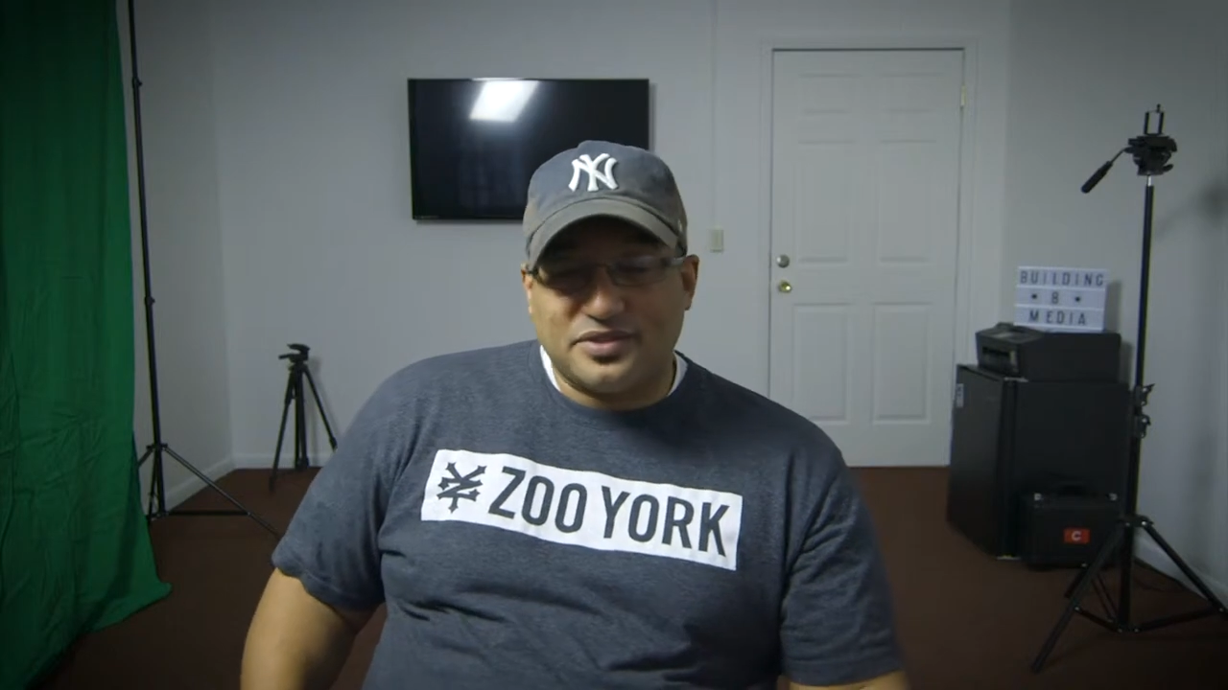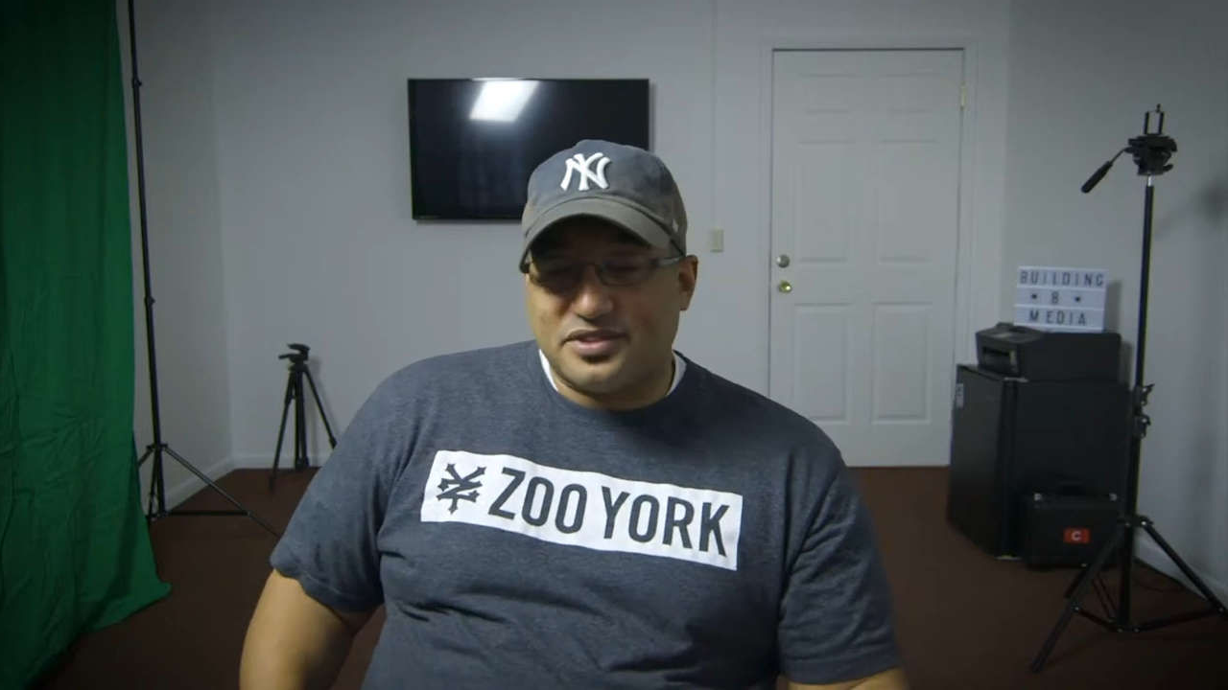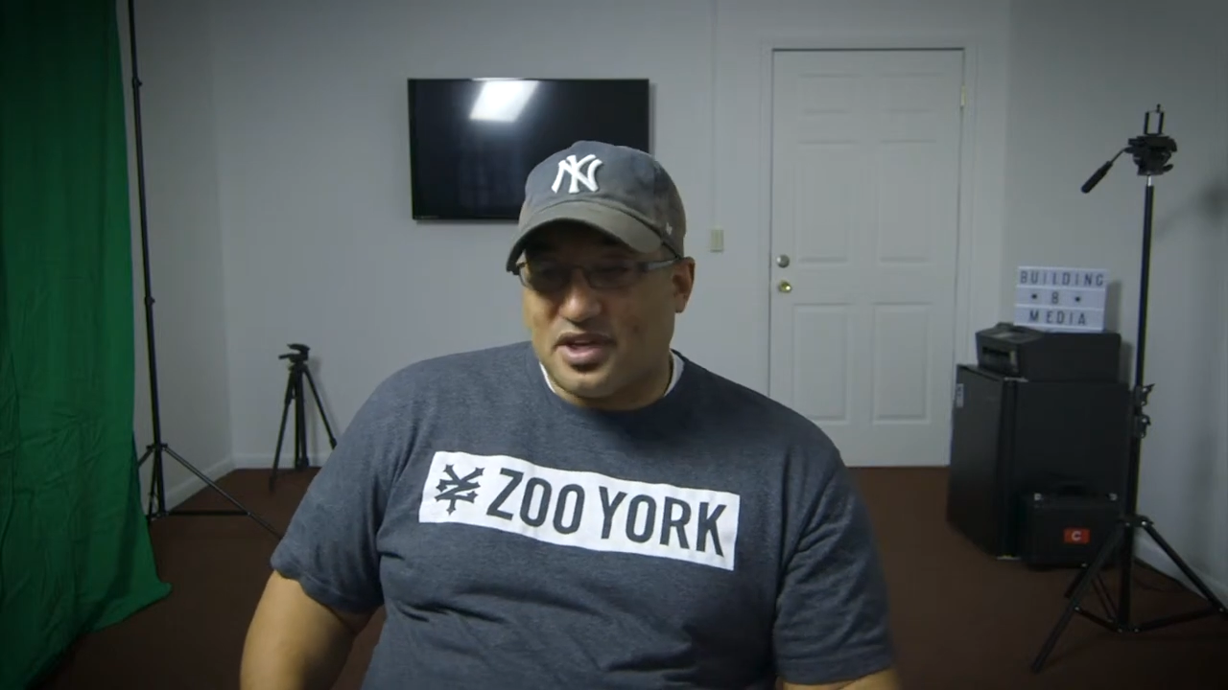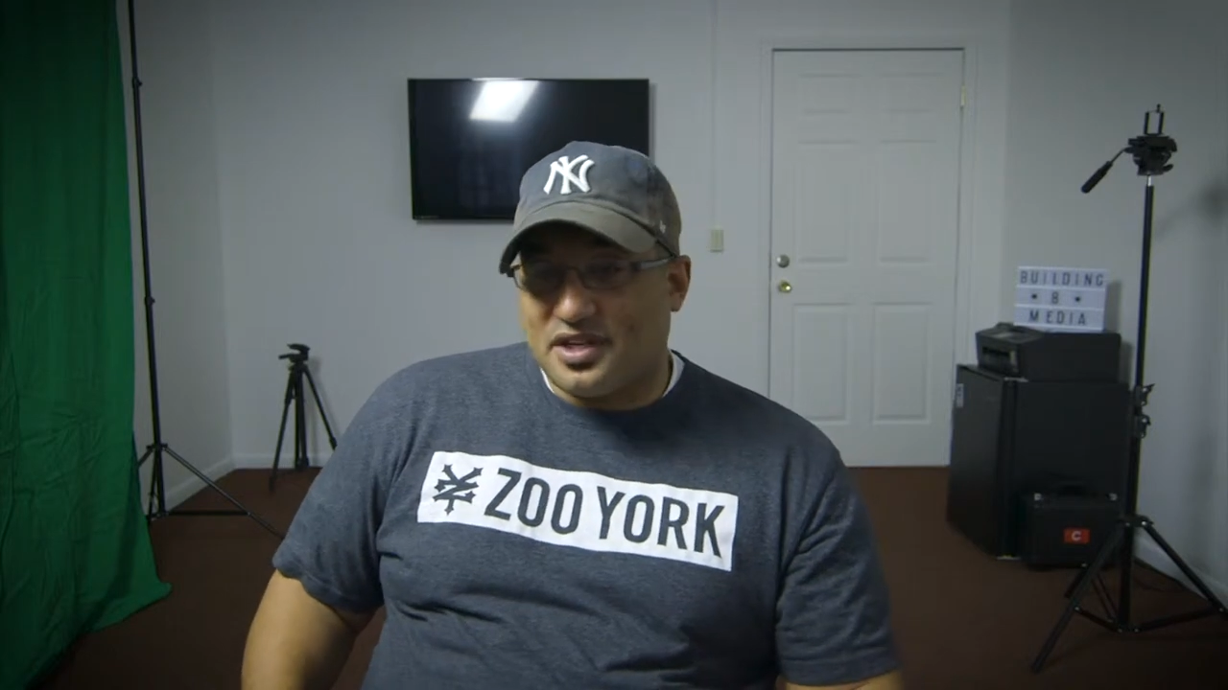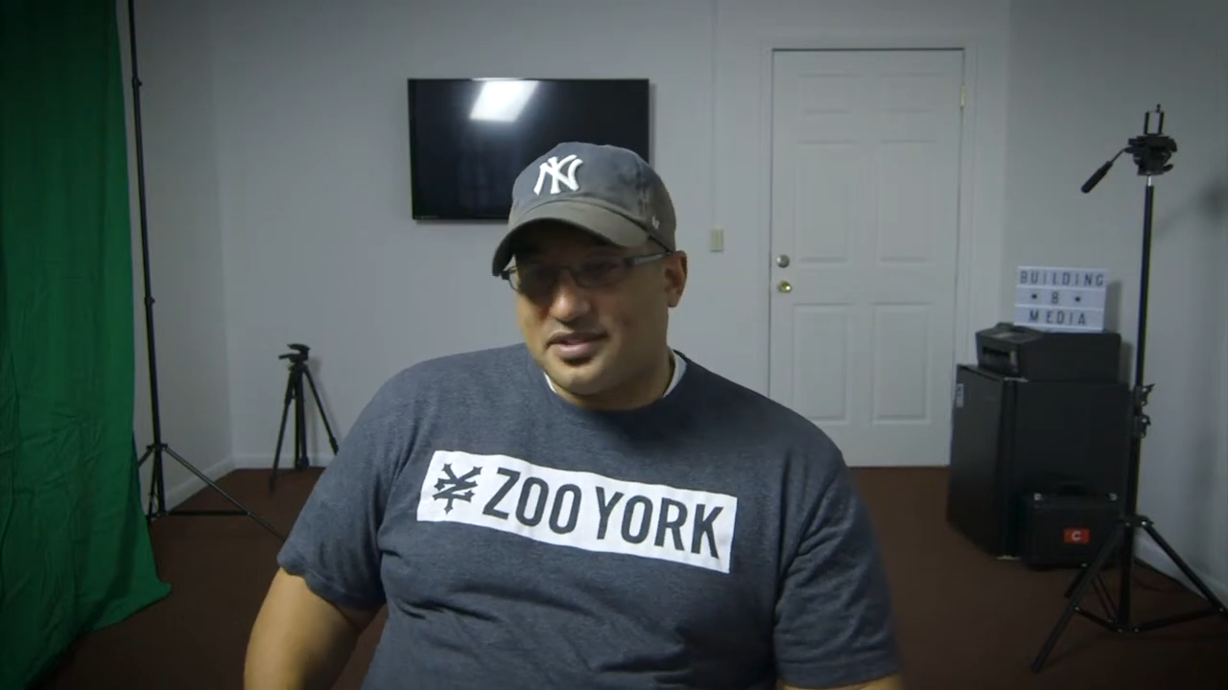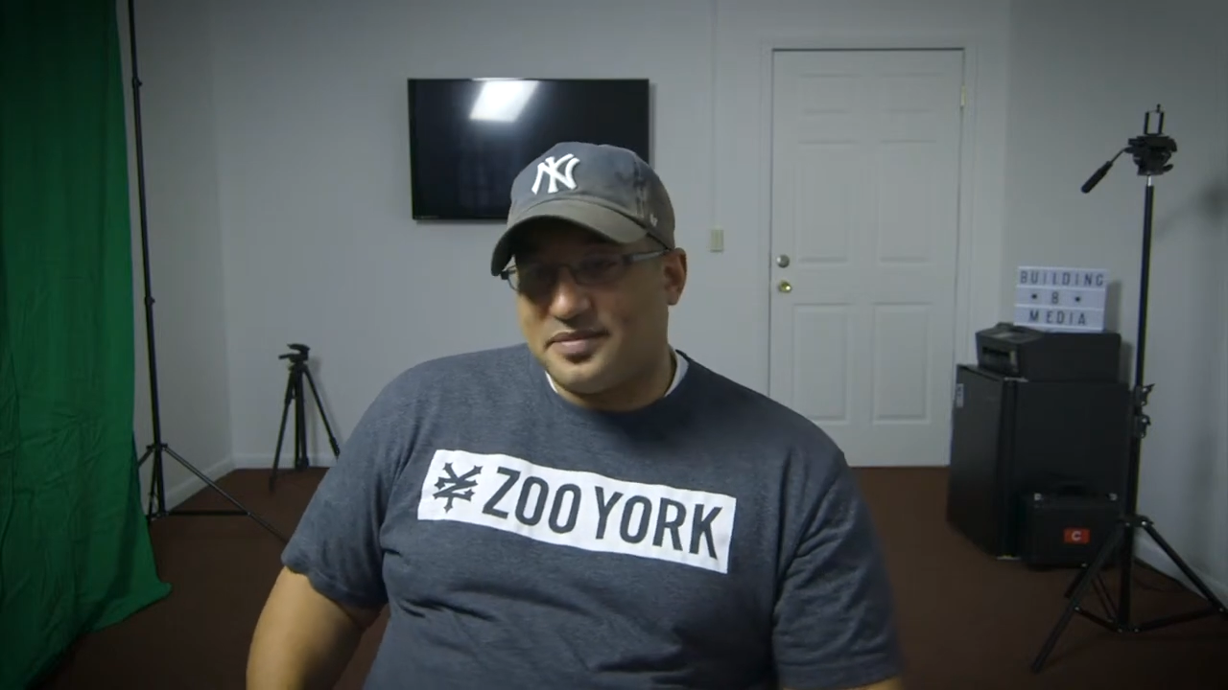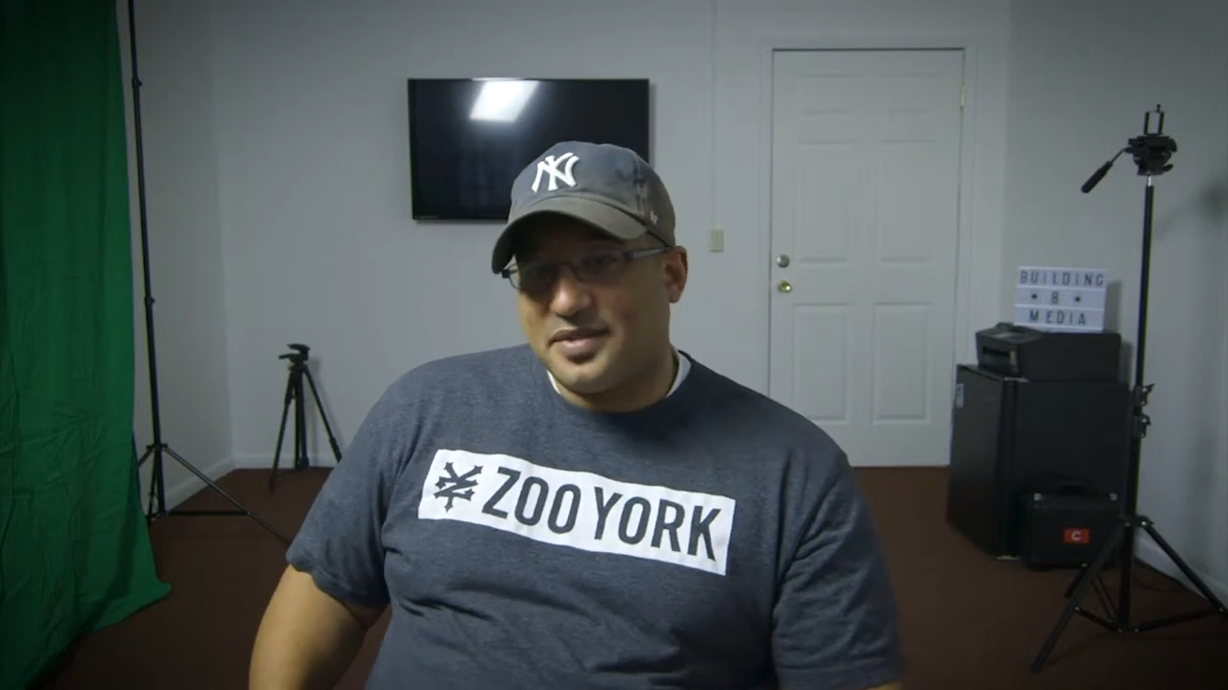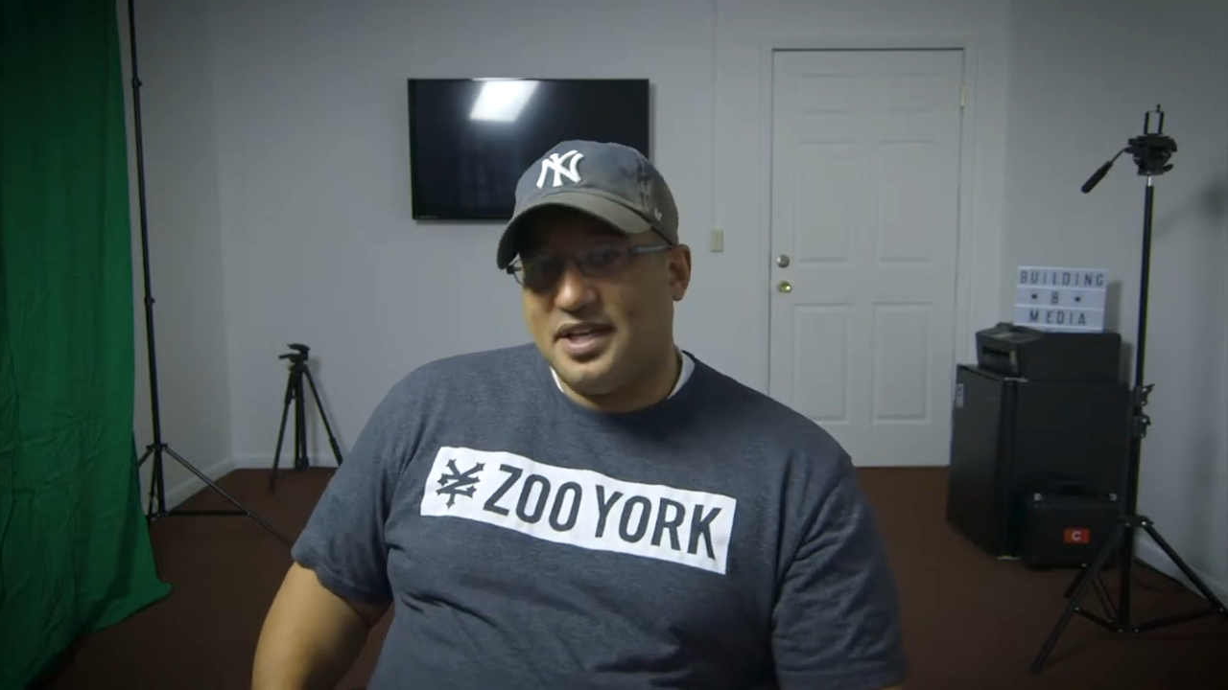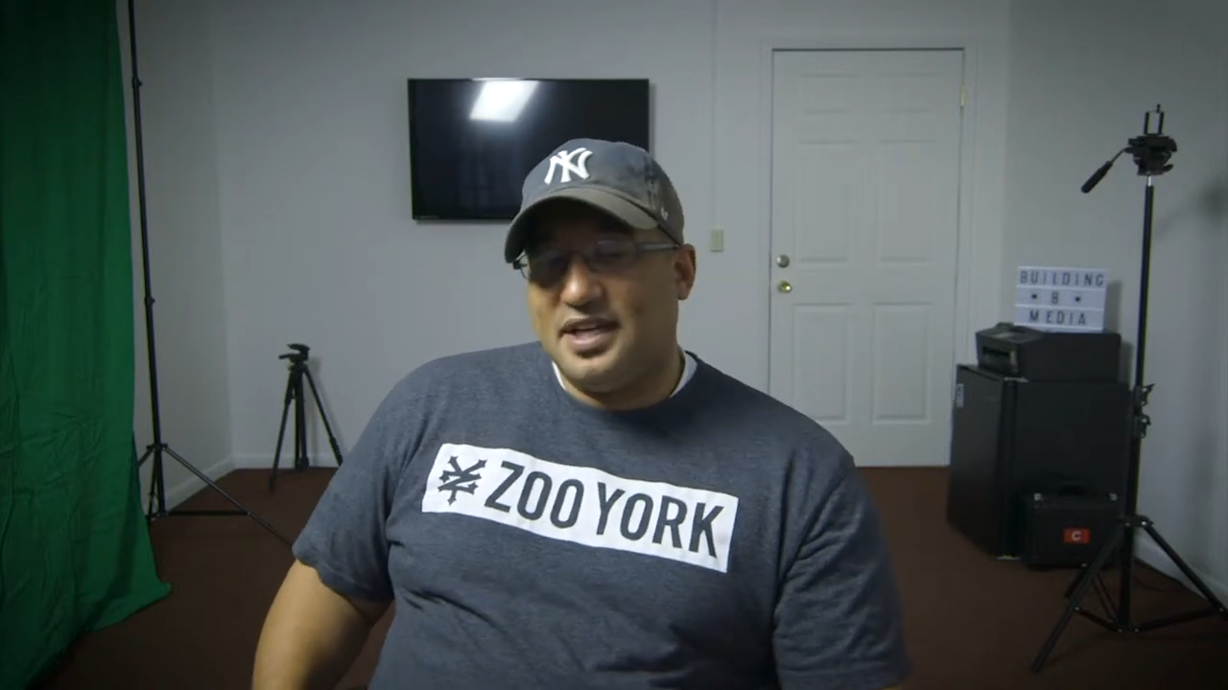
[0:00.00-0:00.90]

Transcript: which is awesome.